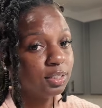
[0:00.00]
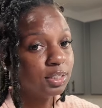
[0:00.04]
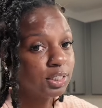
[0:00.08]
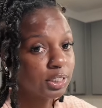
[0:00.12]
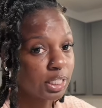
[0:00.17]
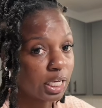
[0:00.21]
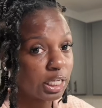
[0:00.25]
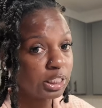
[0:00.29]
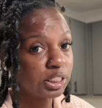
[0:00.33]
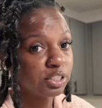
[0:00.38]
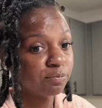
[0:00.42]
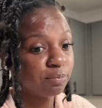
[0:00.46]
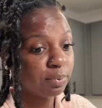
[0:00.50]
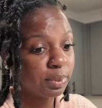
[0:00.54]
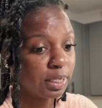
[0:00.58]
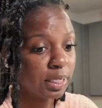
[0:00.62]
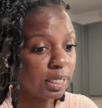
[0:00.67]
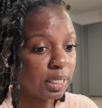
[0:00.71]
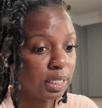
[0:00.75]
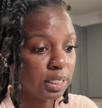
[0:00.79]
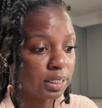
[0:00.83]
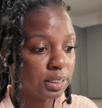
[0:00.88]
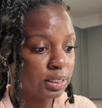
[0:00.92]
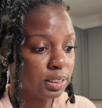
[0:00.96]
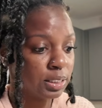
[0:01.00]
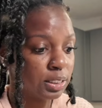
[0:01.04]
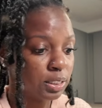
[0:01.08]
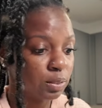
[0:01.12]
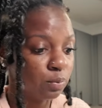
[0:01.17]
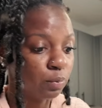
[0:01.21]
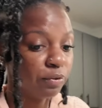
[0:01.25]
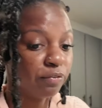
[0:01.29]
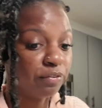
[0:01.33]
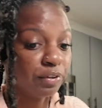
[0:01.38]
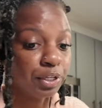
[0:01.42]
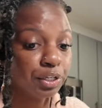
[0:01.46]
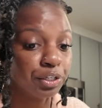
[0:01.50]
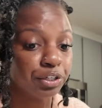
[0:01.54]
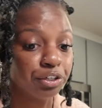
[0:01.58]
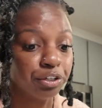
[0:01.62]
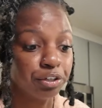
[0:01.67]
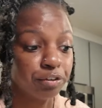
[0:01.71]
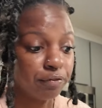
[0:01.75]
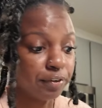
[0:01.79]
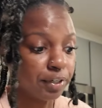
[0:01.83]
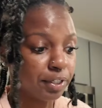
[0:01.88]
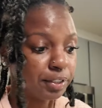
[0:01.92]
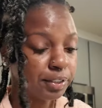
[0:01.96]
change of plans. We finna
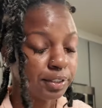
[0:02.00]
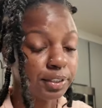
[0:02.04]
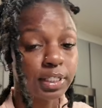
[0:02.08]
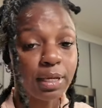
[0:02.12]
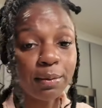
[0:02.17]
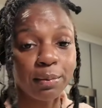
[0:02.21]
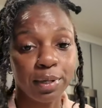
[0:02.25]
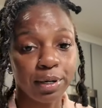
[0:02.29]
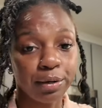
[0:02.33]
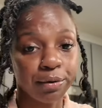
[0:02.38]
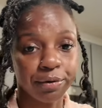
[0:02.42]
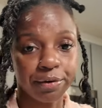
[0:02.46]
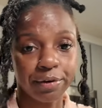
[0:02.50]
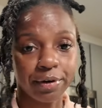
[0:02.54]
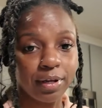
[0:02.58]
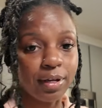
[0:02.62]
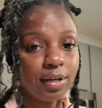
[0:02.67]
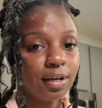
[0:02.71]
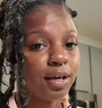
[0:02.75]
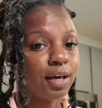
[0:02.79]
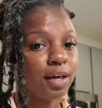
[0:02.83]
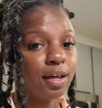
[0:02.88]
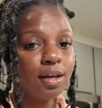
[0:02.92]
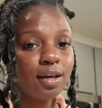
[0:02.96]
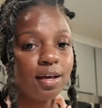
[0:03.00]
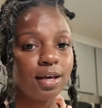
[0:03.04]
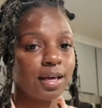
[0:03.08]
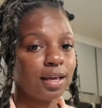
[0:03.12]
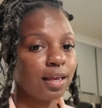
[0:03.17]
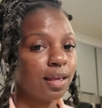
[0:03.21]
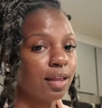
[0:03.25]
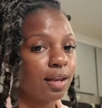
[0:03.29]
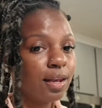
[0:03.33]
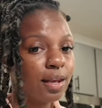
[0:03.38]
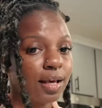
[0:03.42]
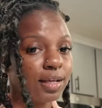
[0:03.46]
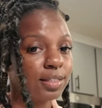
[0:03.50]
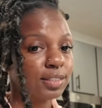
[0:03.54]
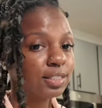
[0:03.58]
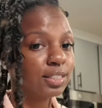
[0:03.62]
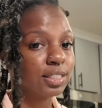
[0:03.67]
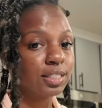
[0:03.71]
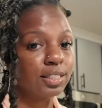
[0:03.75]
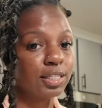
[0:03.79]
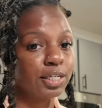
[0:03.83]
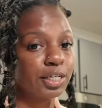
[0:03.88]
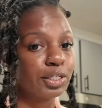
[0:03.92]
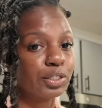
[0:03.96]
cook first. I'm hungry. I cannot
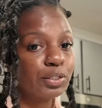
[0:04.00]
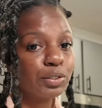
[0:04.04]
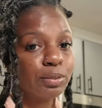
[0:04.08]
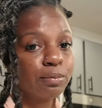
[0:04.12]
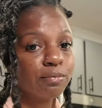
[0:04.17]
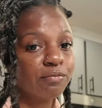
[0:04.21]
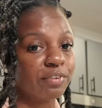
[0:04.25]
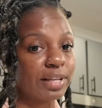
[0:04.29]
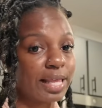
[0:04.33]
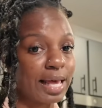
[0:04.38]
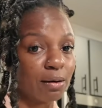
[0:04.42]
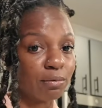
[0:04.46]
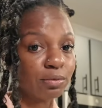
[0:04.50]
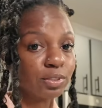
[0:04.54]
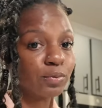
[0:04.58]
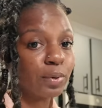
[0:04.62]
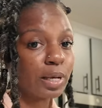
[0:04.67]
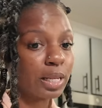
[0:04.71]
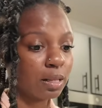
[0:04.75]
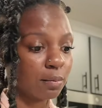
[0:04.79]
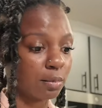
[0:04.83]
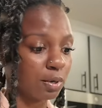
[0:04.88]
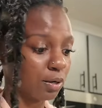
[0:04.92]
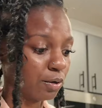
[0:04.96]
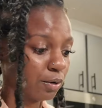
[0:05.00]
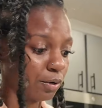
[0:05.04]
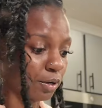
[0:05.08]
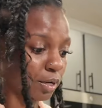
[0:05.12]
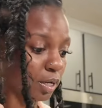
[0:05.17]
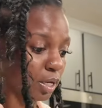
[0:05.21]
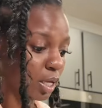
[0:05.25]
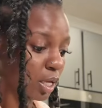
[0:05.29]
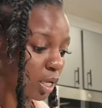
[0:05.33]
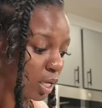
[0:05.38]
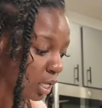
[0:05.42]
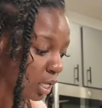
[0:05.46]
sit there and do them flowers while I'm hungry.